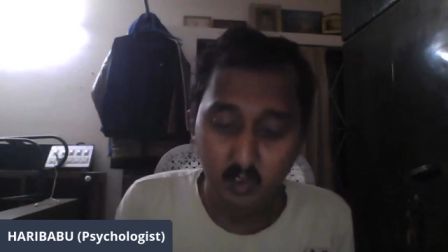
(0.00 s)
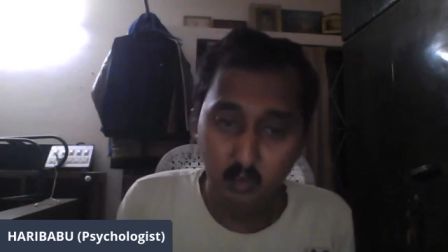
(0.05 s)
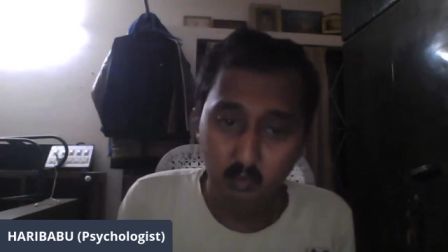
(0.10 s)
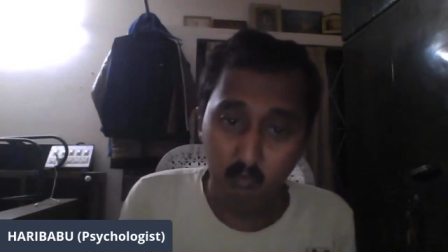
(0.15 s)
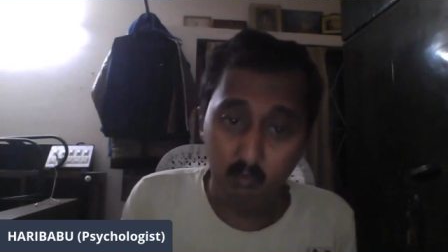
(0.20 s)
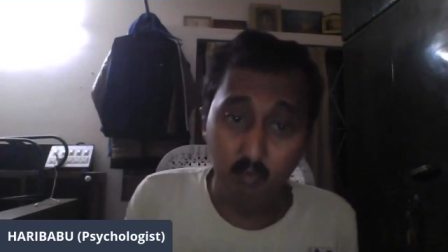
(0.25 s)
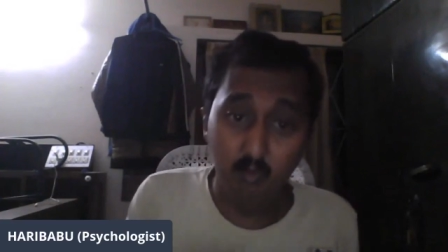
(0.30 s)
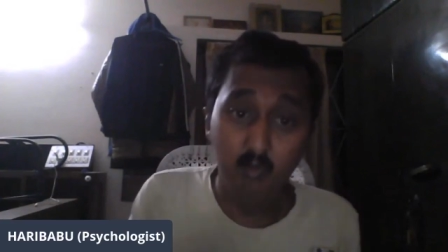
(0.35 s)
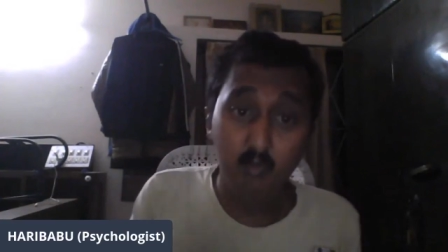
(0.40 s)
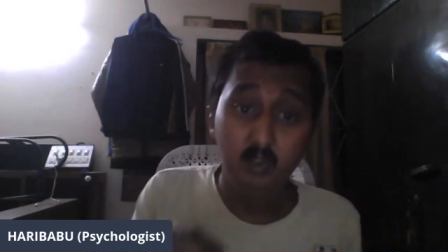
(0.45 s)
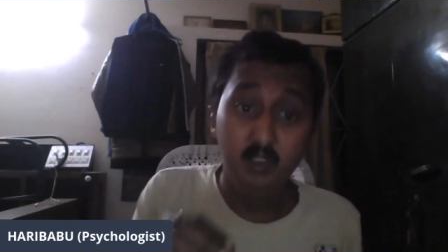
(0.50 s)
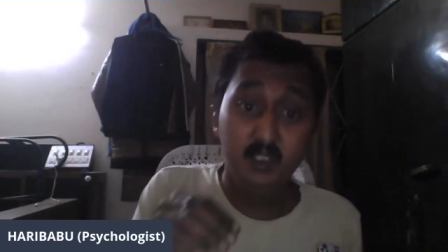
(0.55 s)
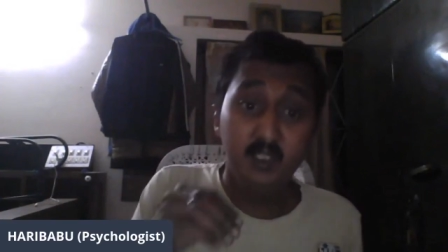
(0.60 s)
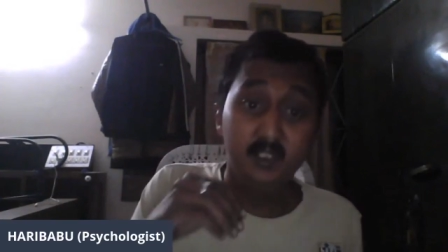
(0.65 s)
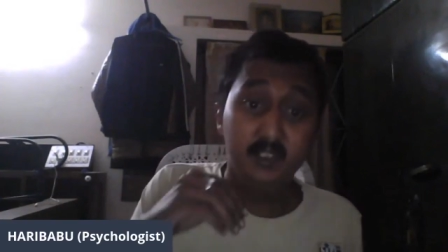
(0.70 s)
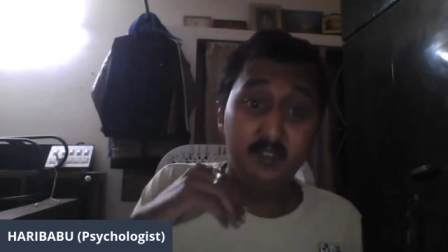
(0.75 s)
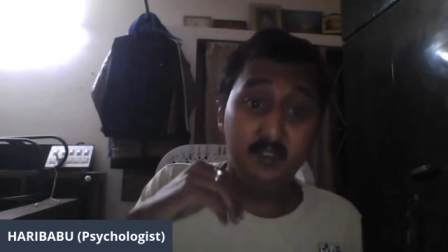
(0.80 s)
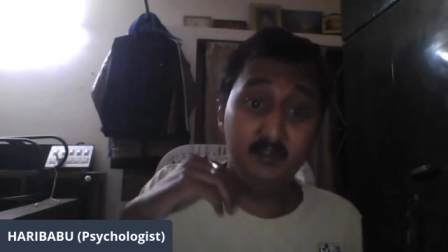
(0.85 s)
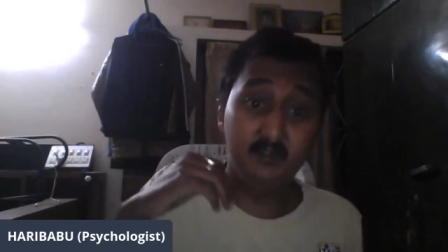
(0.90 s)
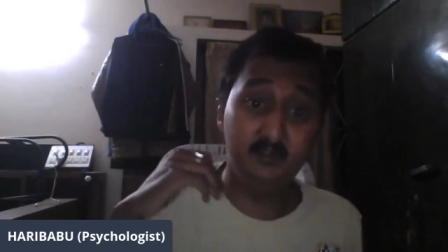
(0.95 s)
So
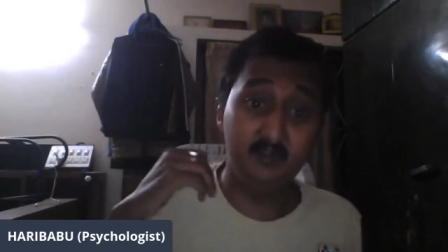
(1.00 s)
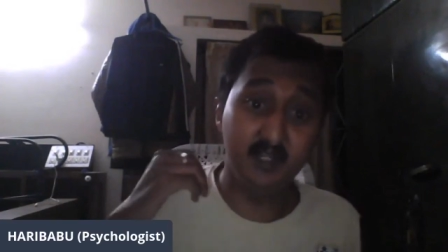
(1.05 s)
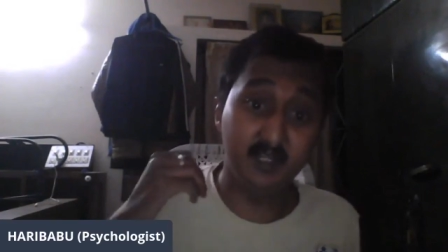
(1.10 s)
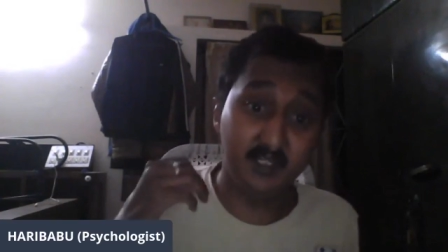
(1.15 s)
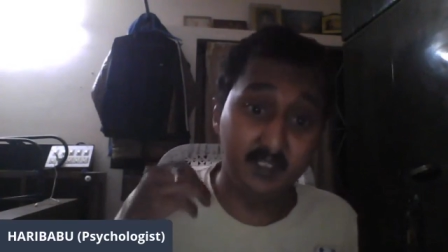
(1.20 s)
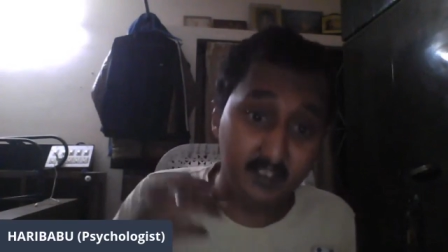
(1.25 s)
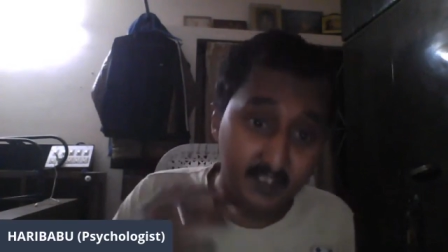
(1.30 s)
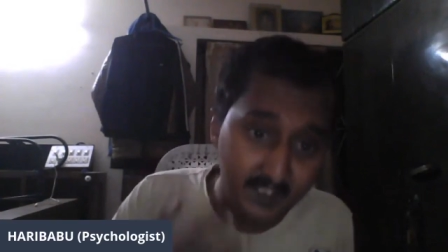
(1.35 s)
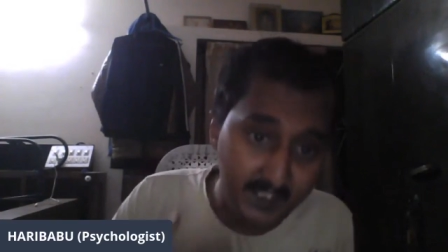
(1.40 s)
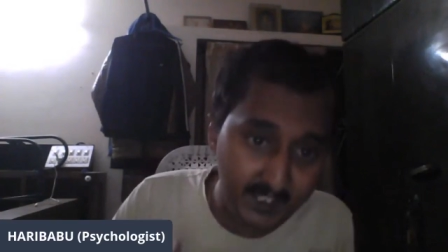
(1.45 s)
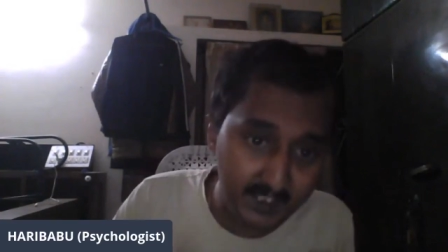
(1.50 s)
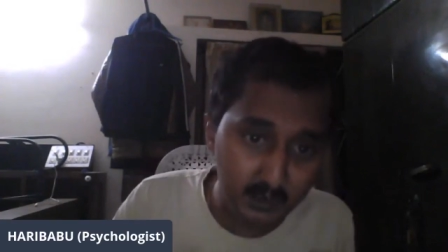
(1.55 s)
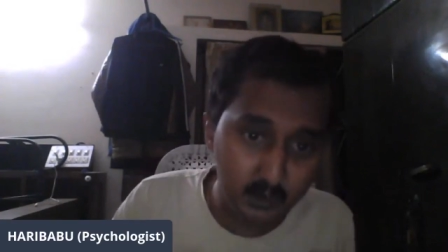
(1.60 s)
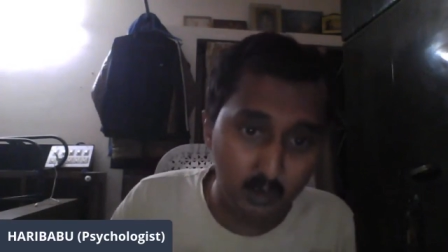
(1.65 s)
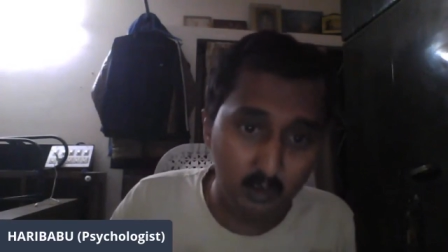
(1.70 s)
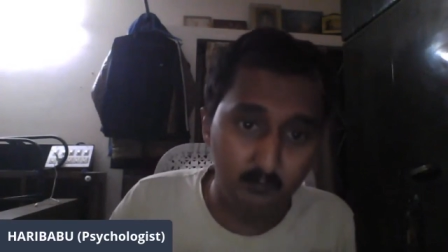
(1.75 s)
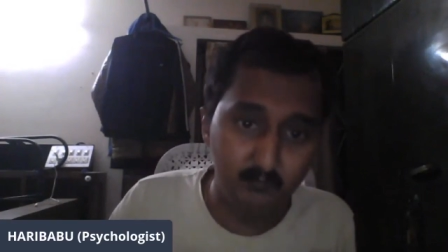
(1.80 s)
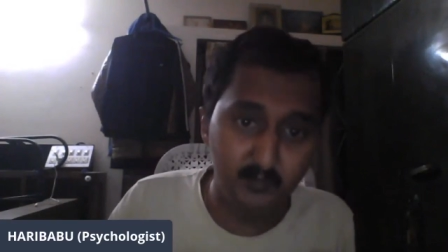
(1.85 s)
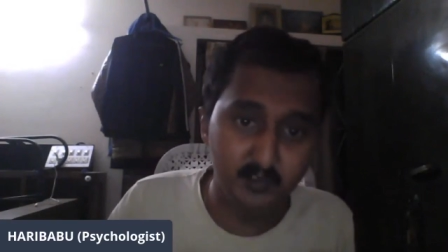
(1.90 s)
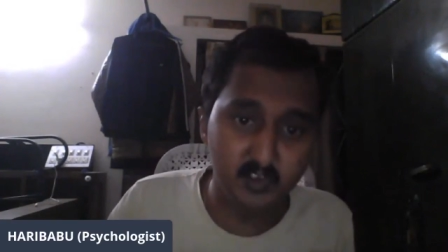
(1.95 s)
this is a great
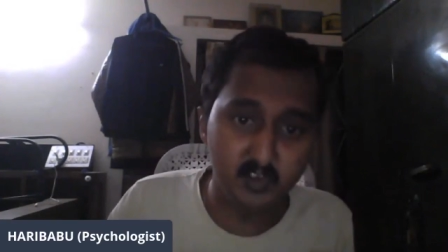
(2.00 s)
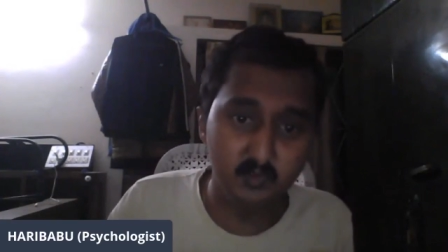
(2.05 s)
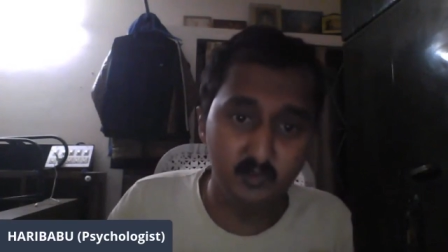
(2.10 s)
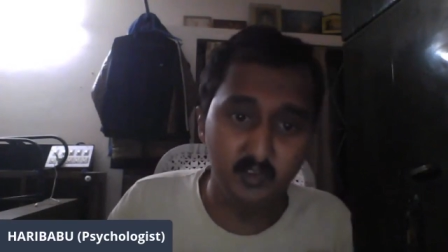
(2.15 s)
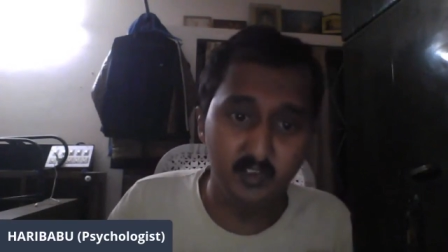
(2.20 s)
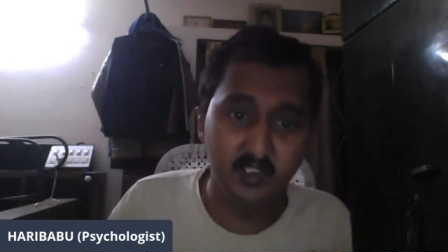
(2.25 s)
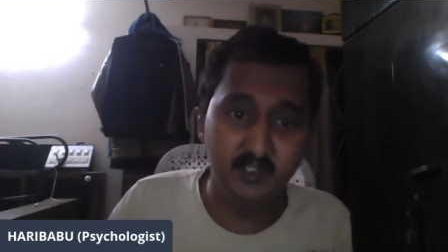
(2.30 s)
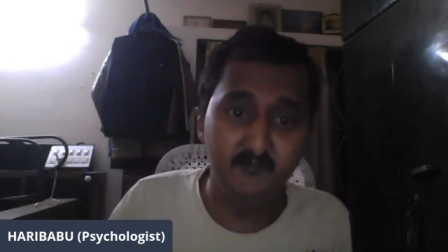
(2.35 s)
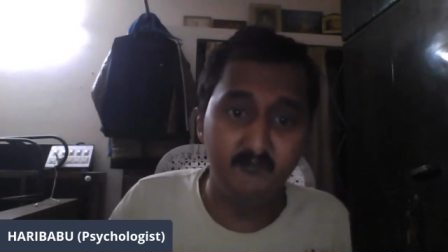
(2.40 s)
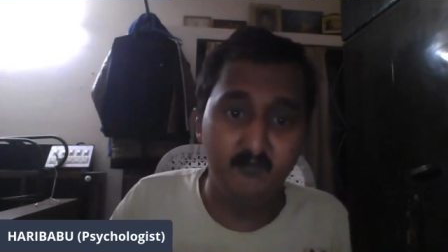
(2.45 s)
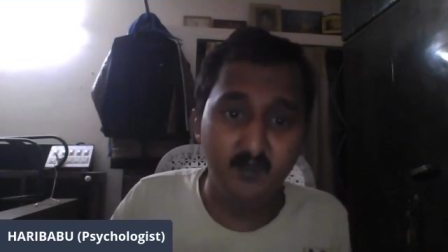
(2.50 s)
opportunity